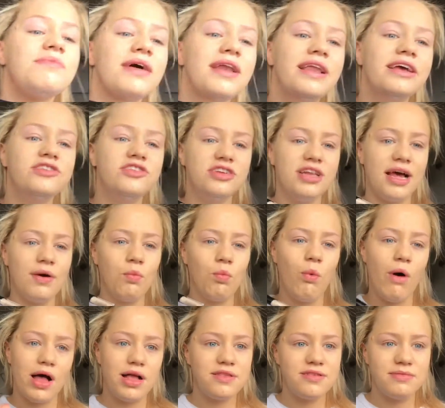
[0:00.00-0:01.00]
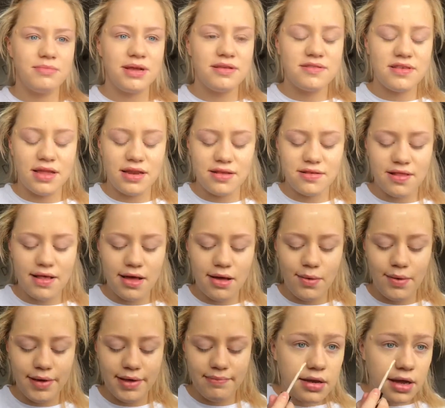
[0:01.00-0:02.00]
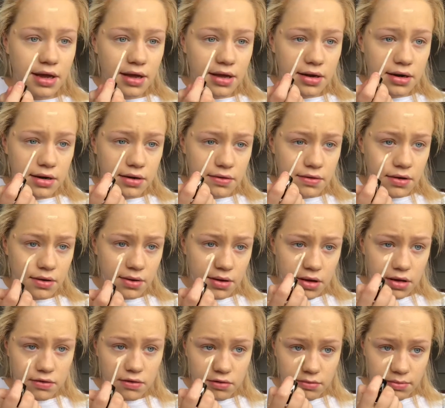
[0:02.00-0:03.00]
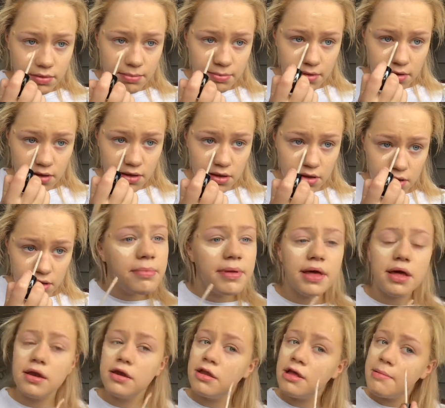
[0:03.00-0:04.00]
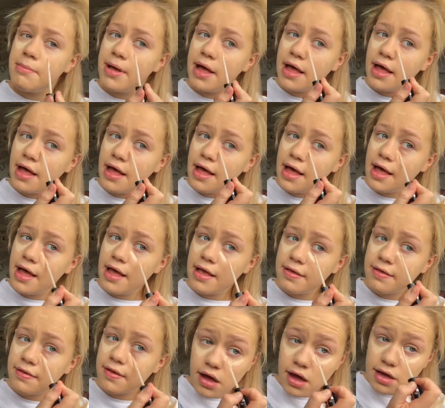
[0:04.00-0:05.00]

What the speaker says: I literally like white, so my skin is like quite tanned. So I'll just be putting a bit under my eyes.